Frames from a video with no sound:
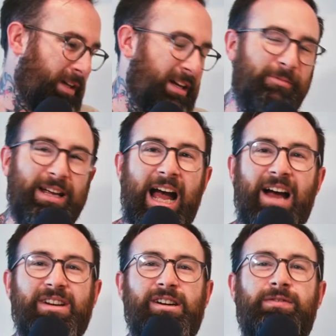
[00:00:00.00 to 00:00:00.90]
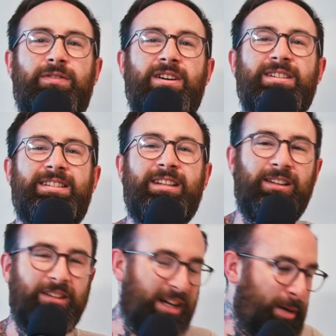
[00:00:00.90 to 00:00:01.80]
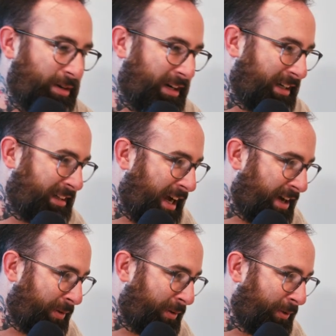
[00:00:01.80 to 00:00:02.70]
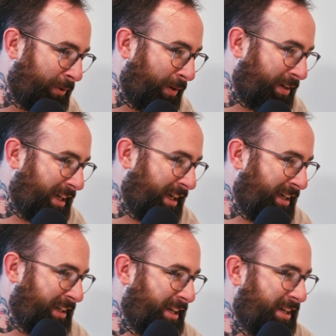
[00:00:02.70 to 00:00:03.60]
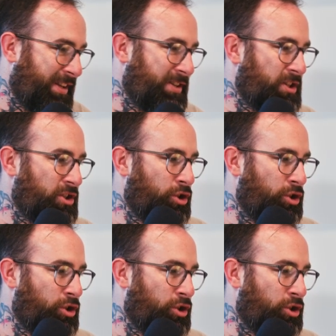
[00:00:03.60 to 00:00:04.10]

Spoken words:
And we have our first celebrity tattoo, okay? This is